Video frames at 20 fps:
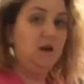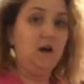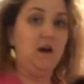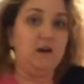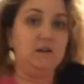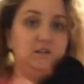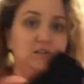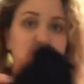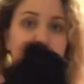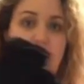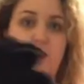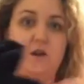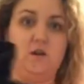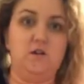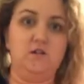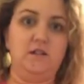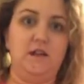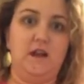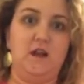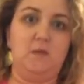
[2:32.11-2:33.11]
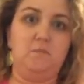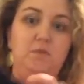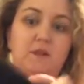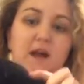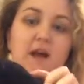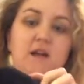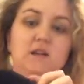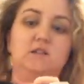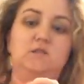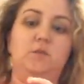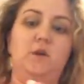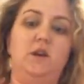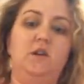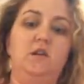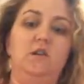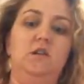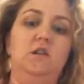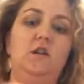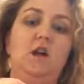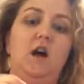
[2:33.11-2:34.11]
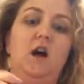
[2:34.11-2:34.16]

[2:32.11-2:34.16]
a sweater, like a black sweater.